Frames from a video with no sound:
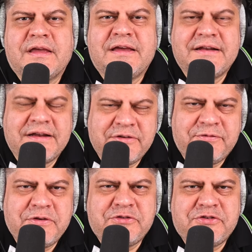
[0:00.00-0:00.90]
And in the
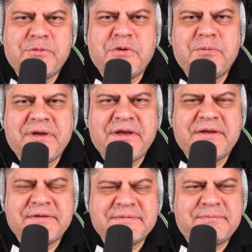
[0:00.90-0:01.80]
future, we'll
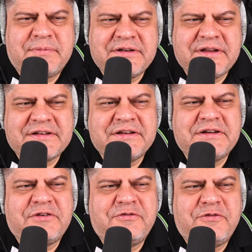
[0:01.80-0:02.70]
be protecting
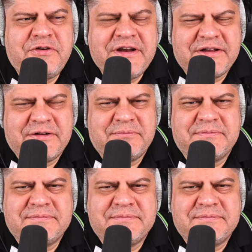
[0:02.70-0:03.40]
our freedom.